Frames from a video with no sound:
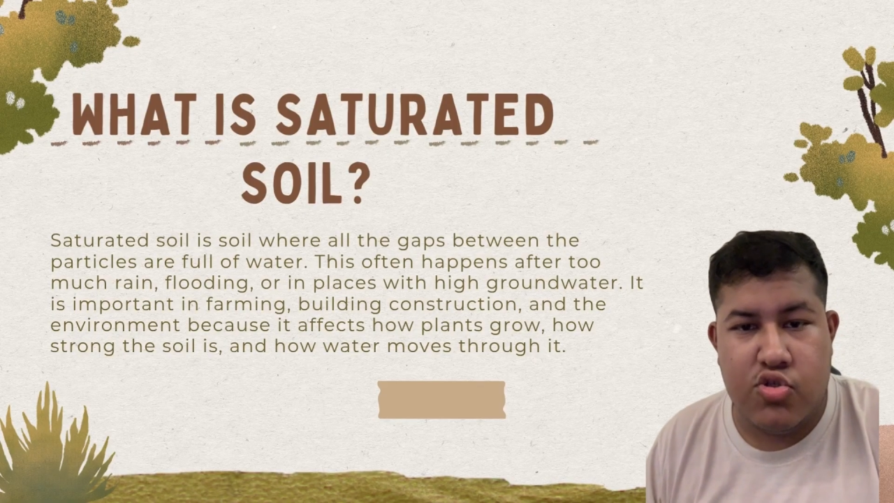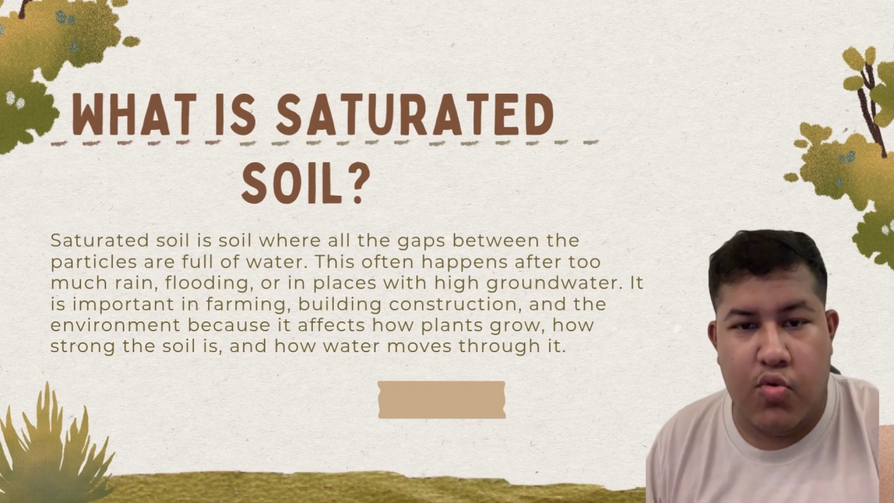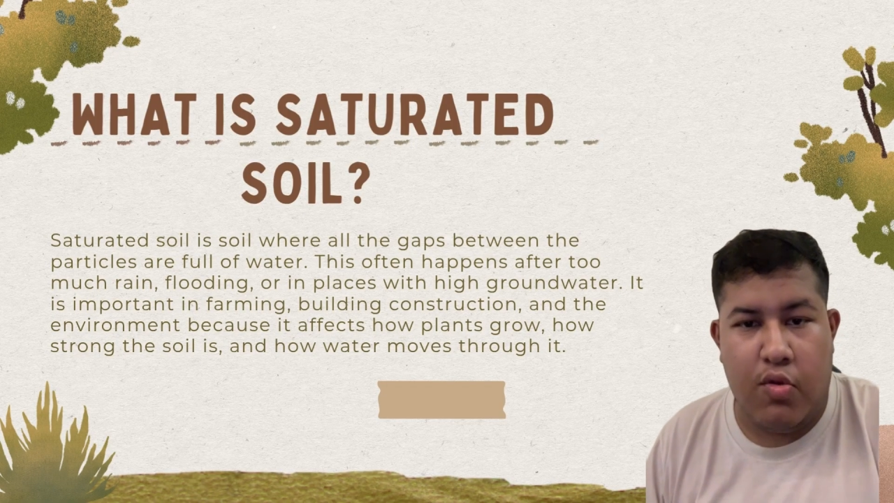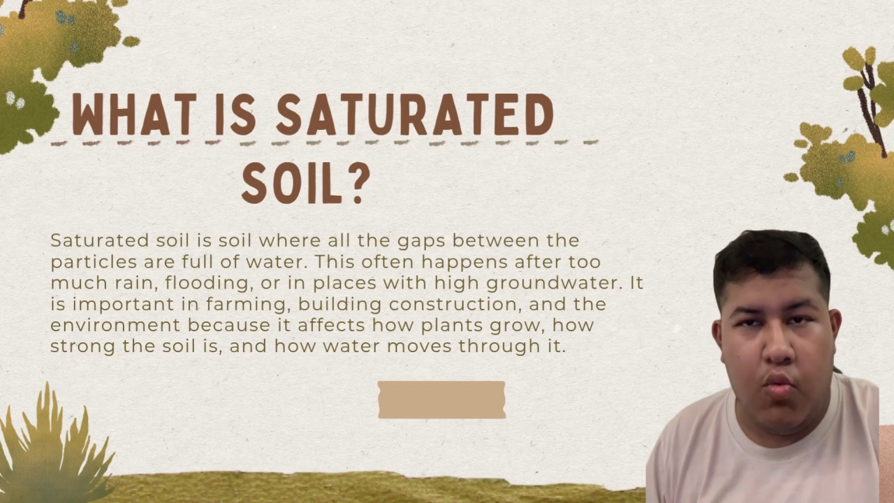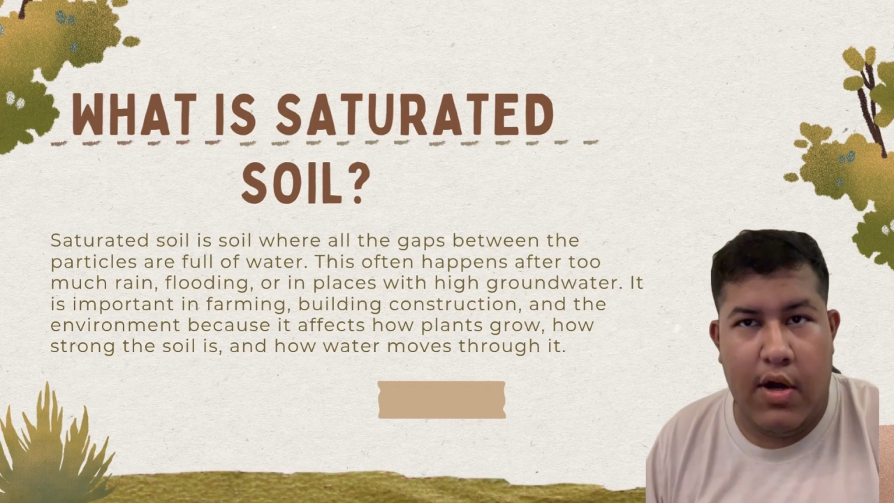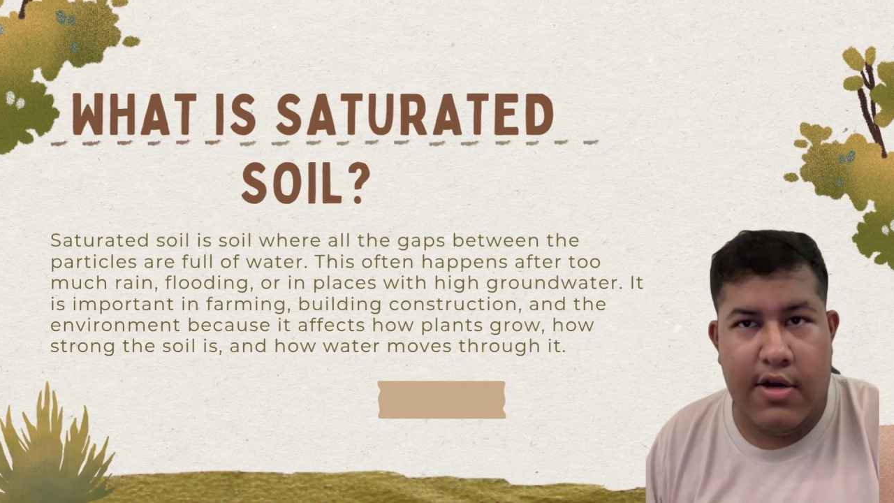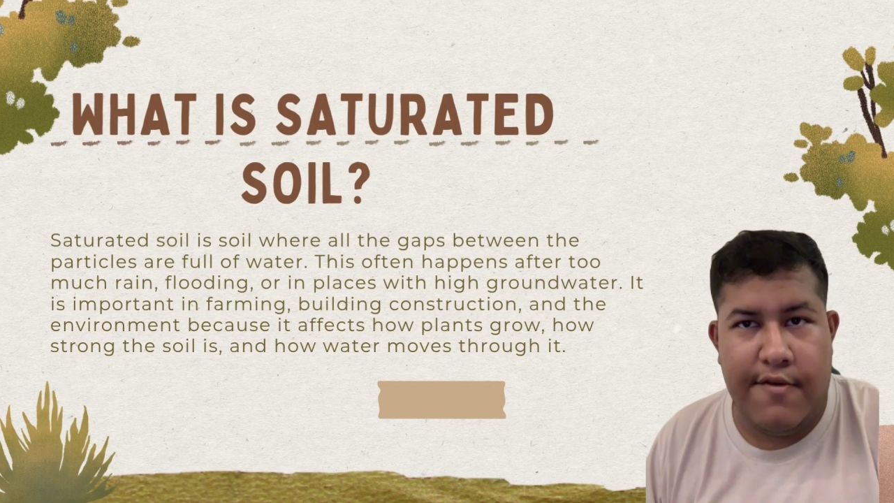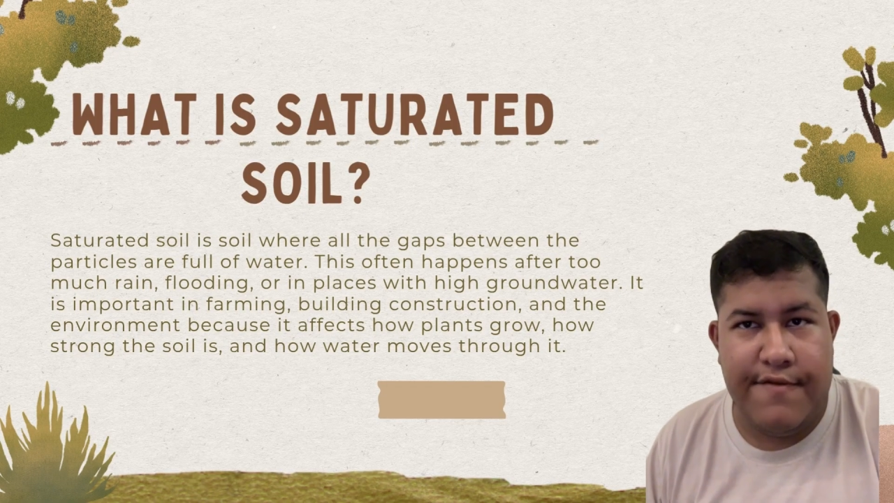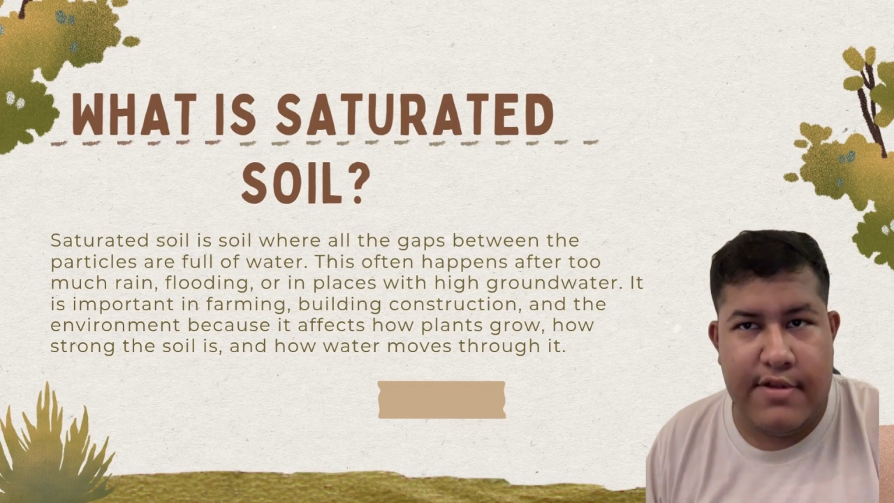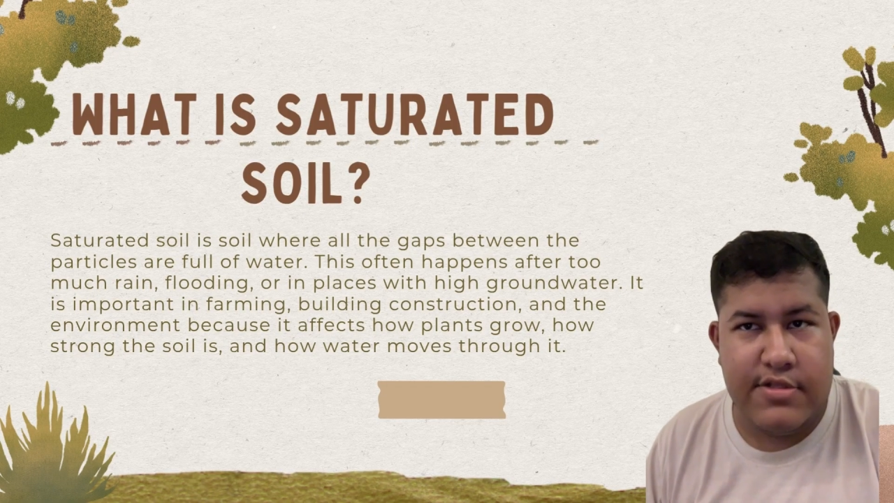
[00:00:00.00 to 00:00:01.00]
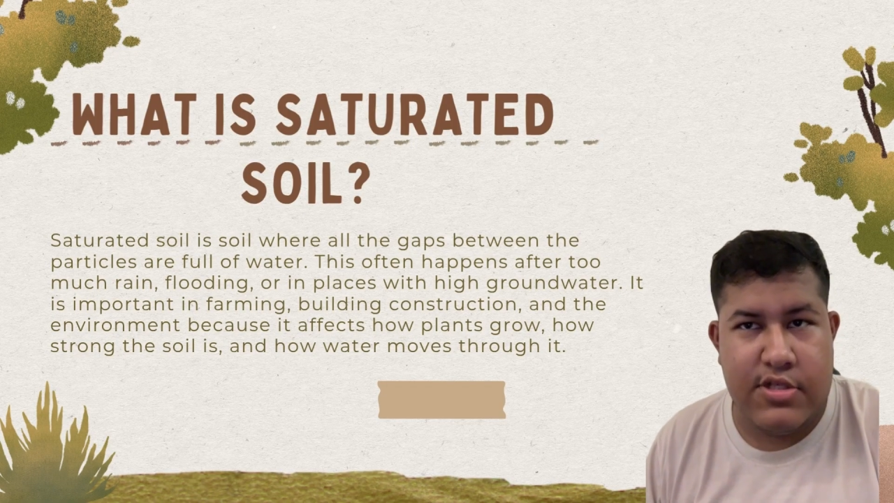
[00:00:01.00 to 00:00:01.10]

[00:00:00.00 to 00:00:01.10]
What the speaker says: when water fills